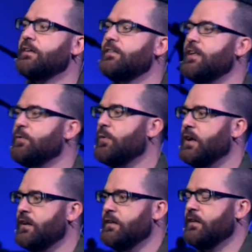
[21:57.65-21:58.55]
than
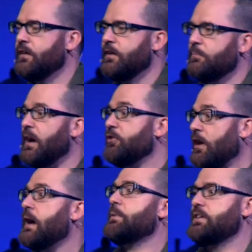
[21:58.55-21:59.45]
when my
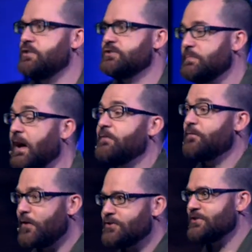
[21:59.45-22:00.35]
grandma used my
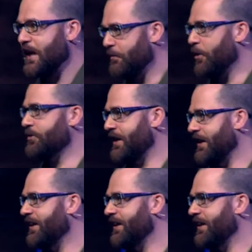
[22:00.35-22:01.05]
first name only,